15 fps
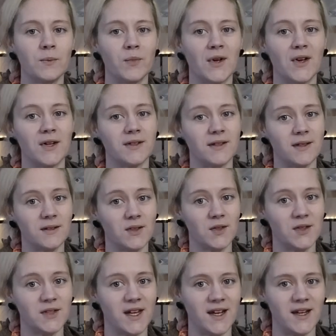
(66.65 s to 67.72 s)
But
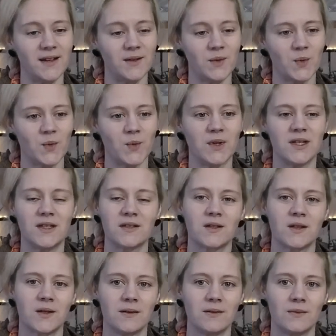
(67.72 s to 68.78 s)
today we
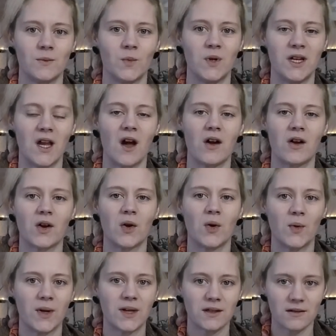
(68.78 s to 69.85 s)
are
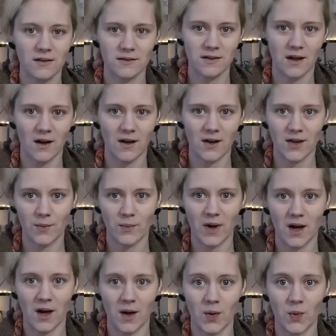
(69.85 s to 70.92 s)
going to talk
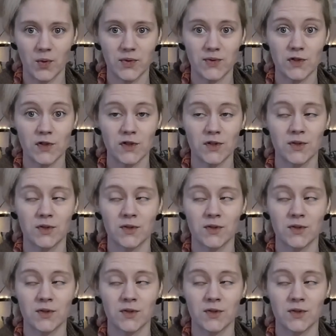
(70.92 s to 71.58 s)
about